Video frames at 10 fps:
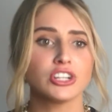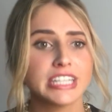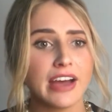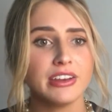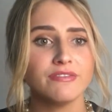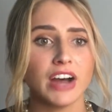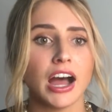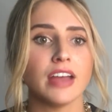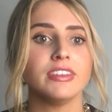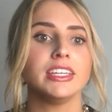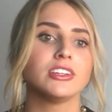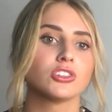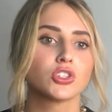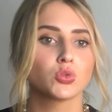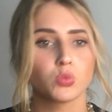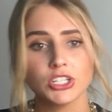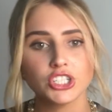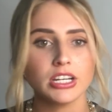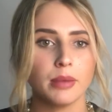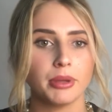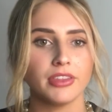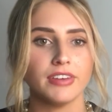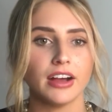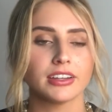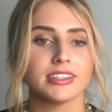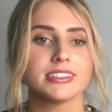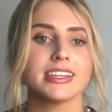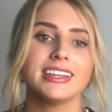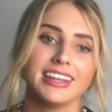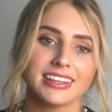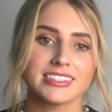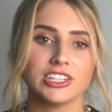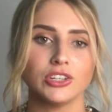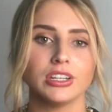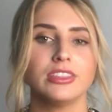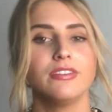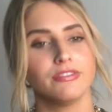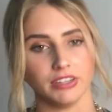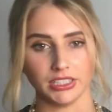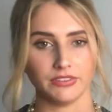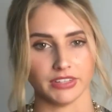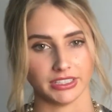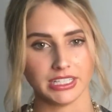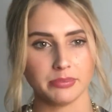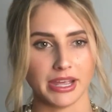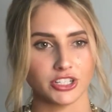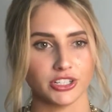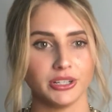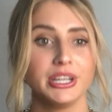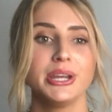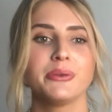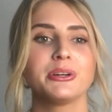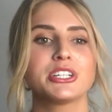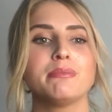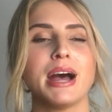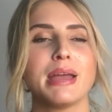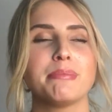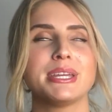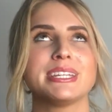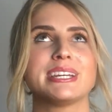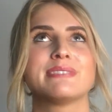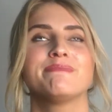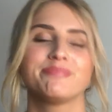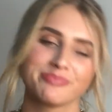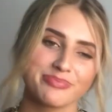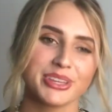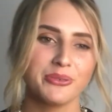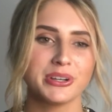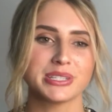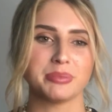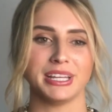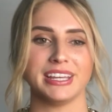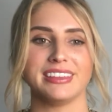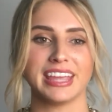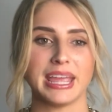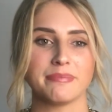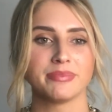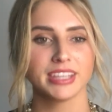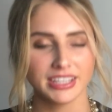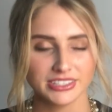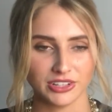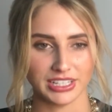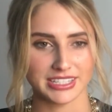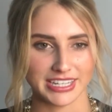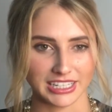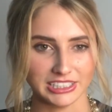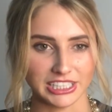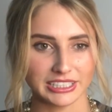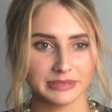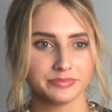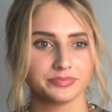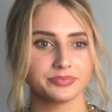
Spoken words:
3rd down and 5, Eagles switched it up on the Falcons and executed the Philly special, which in my opinion was the play of the game. So let's take a look.